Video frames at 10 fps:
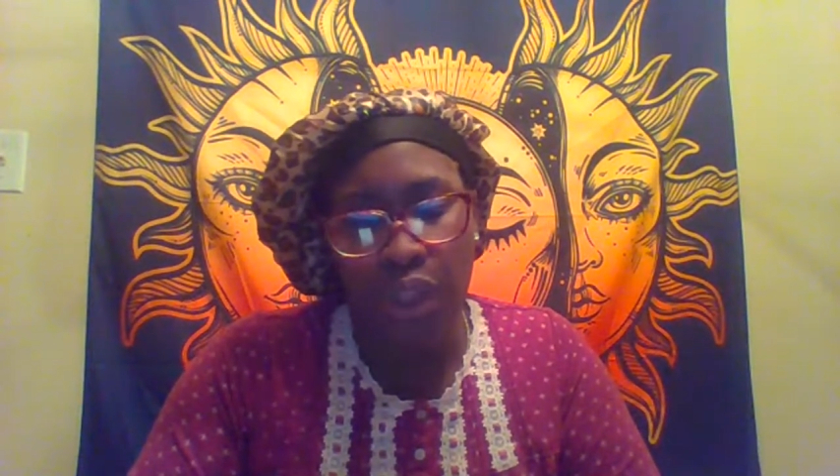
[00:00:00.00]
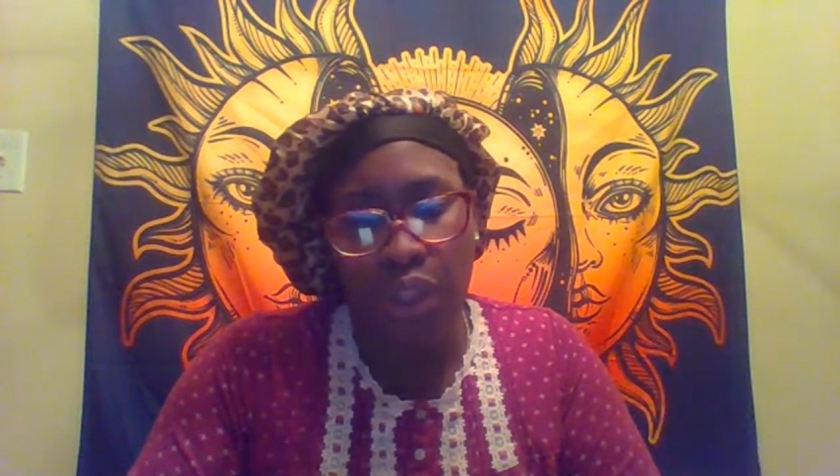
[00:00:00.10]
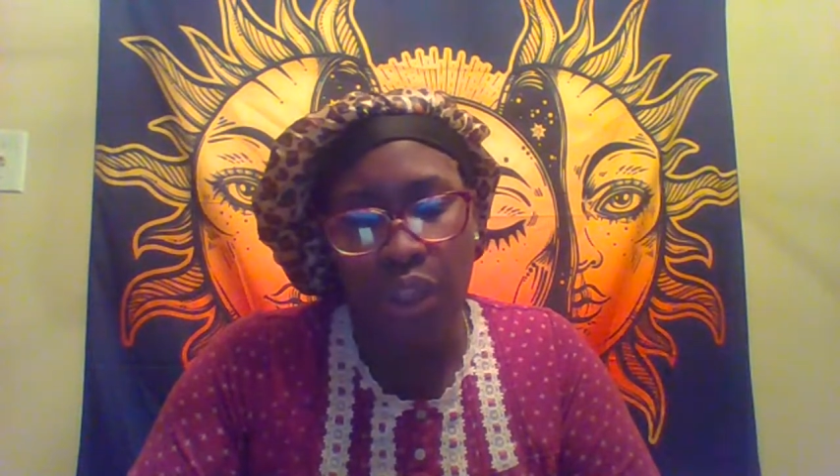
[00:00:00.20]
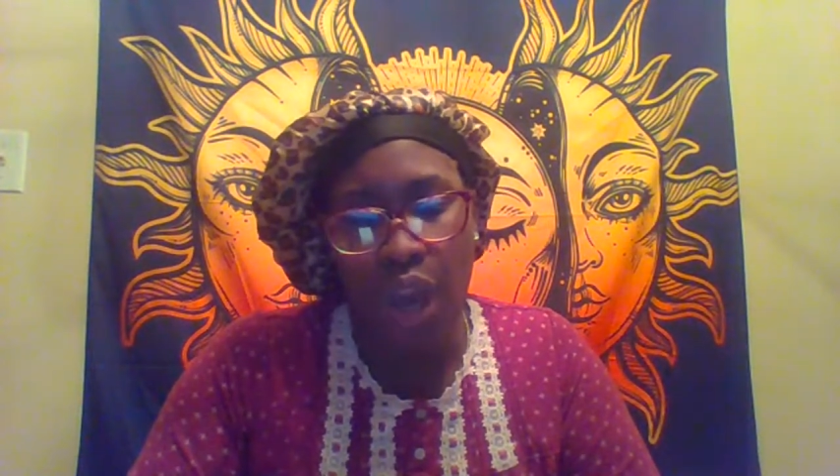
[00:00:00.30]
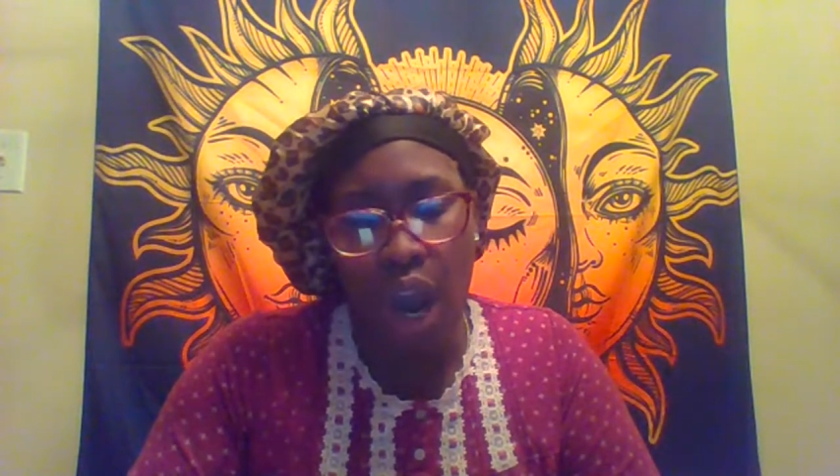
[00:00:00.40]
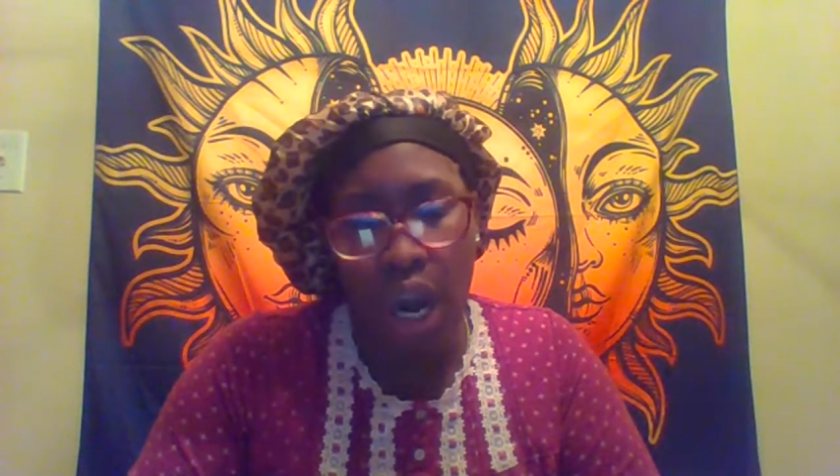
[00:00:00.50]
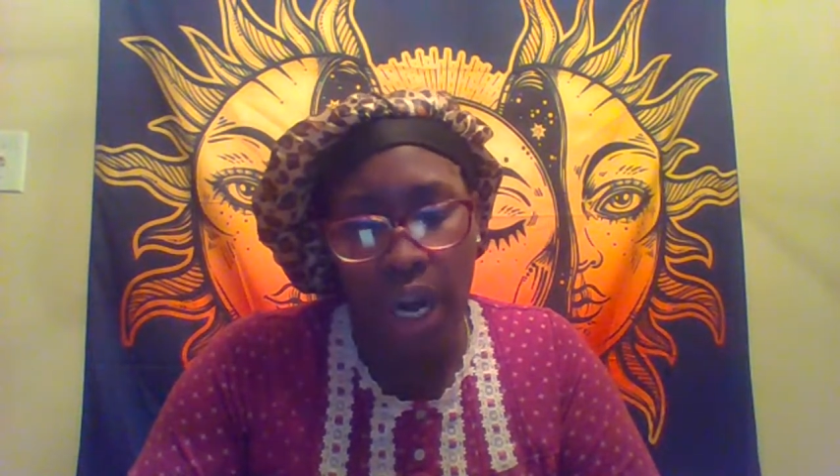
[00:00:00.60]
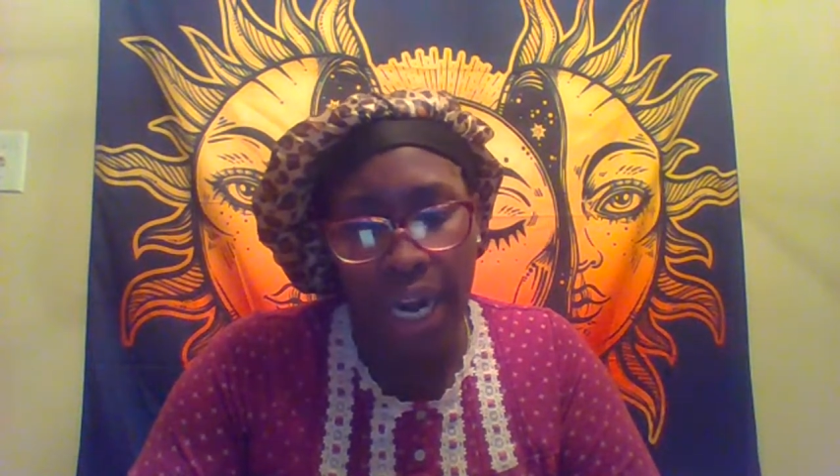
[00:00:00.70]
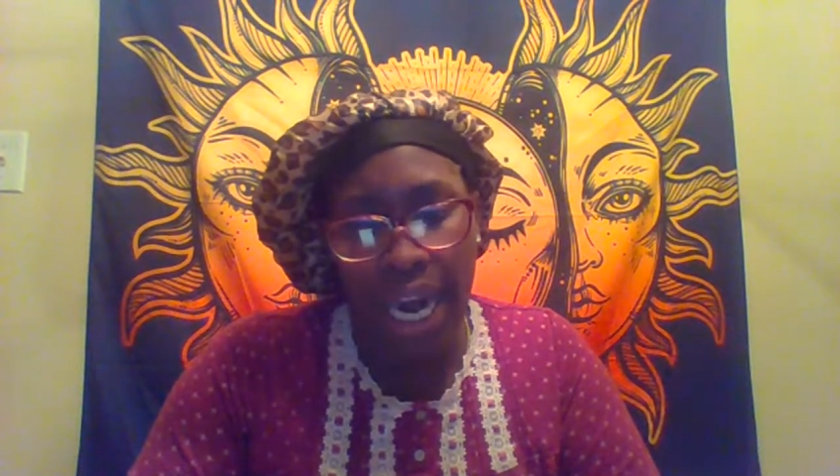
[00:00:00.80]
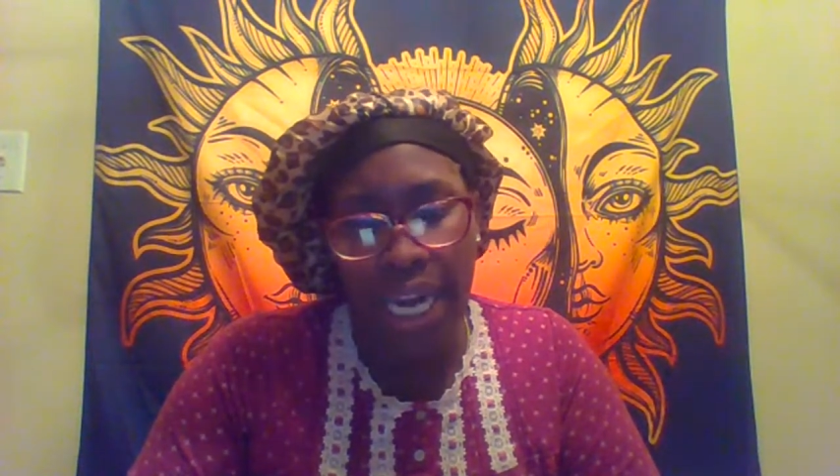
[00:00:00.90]
the
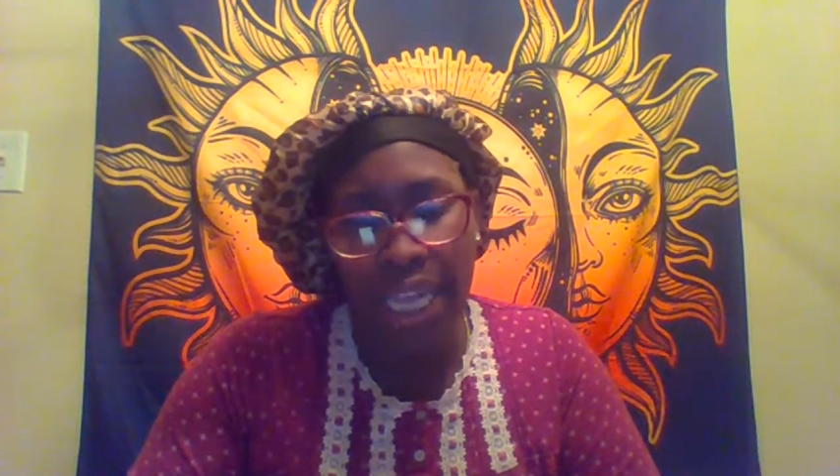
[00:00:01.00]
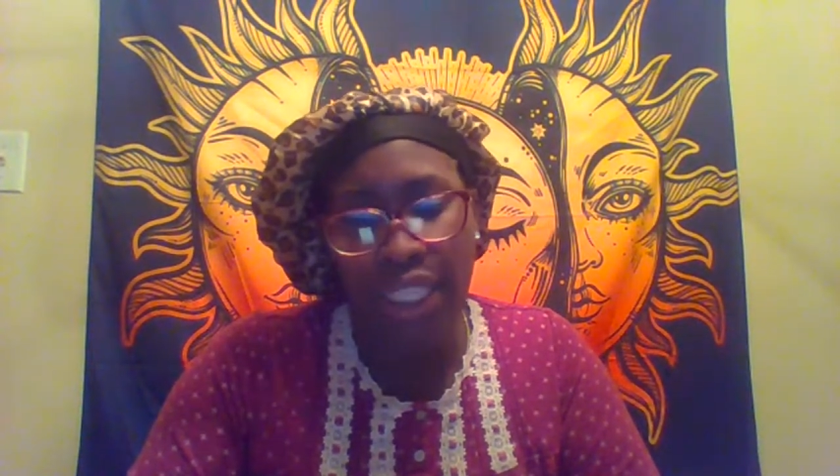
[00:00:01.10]
heart and is